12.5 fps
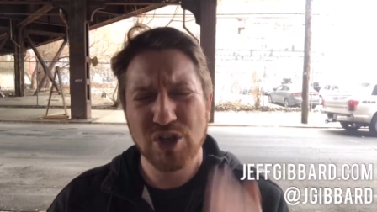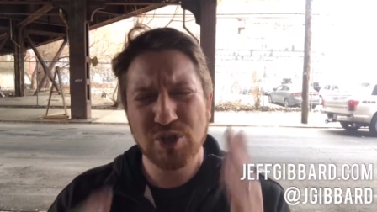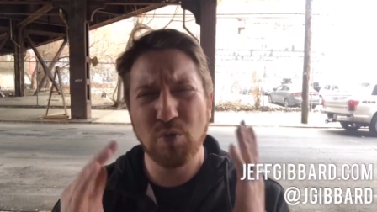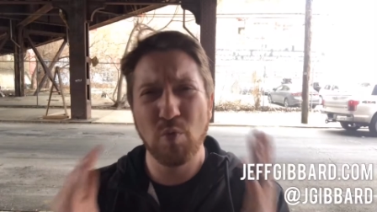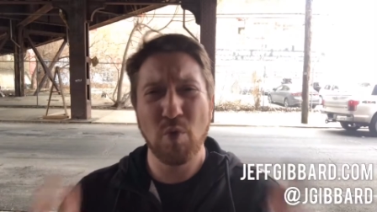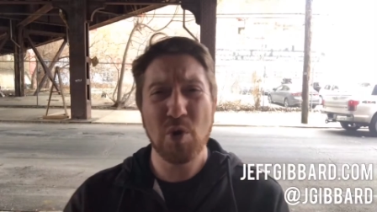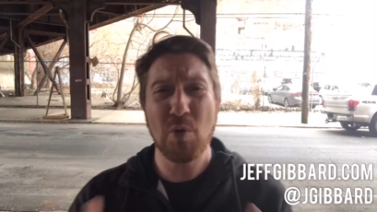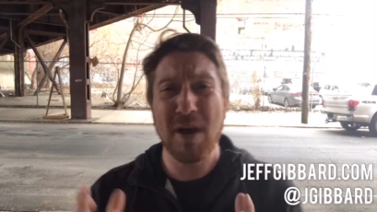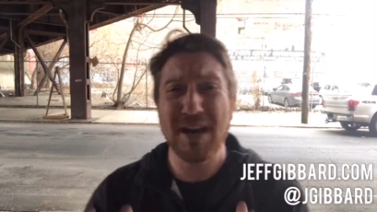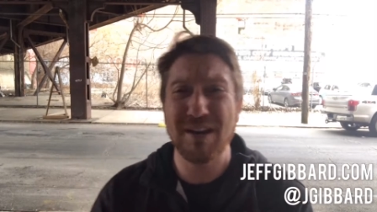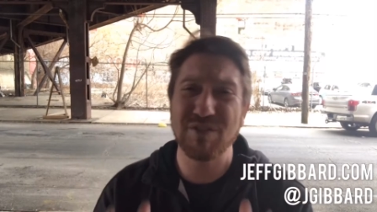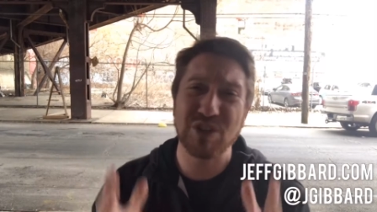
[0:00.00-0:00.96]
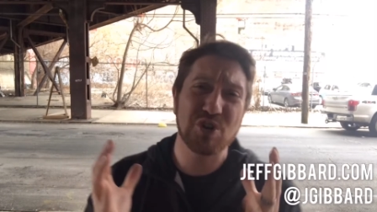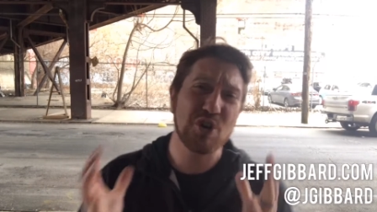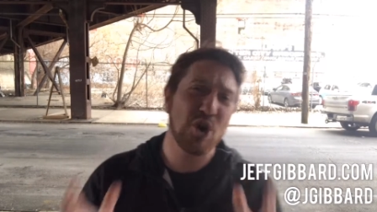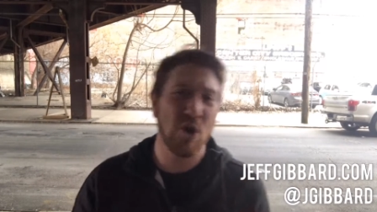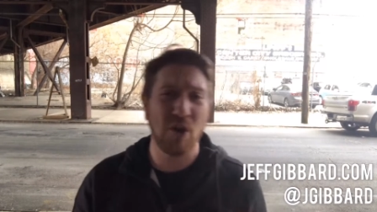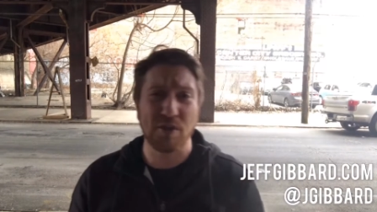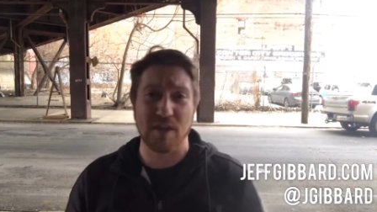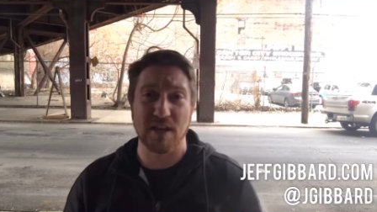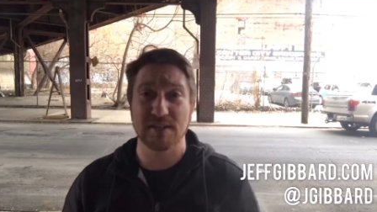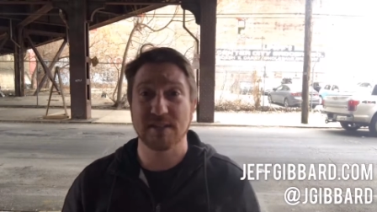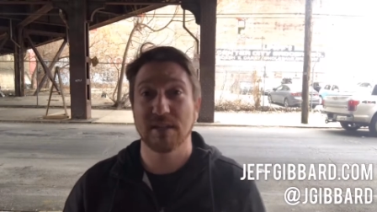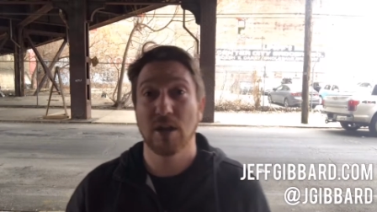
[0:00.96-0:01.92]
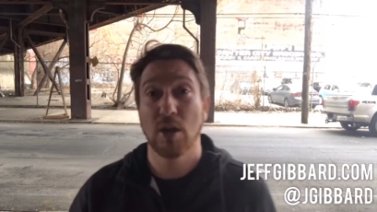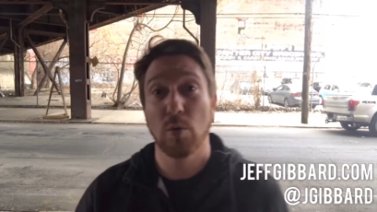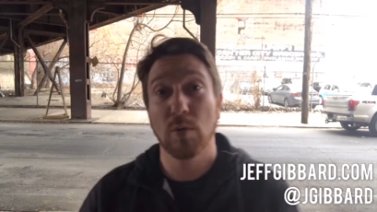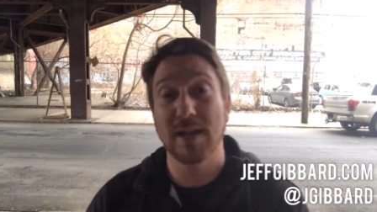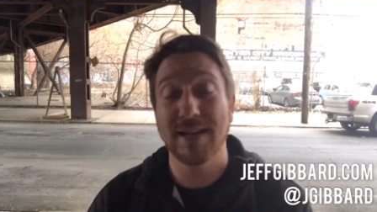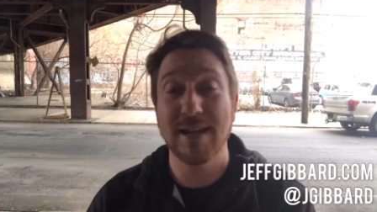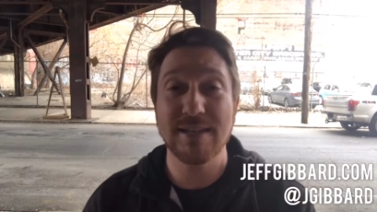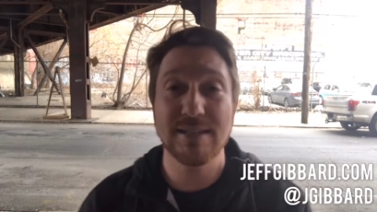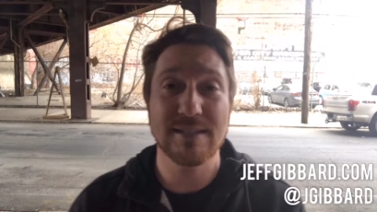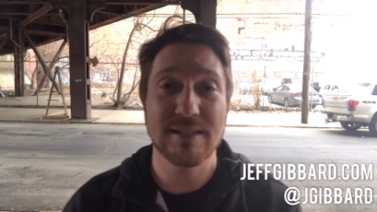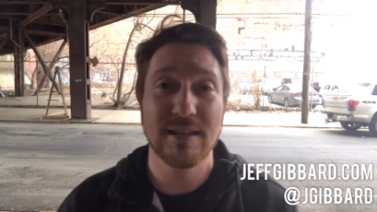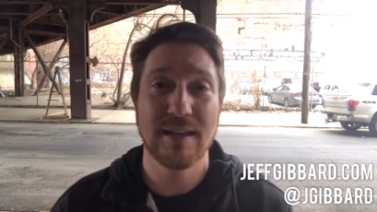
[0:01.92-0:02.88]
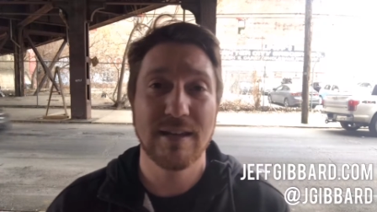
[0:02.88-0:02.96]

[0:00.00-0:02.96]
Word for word: So what do I even call this? Well, I guess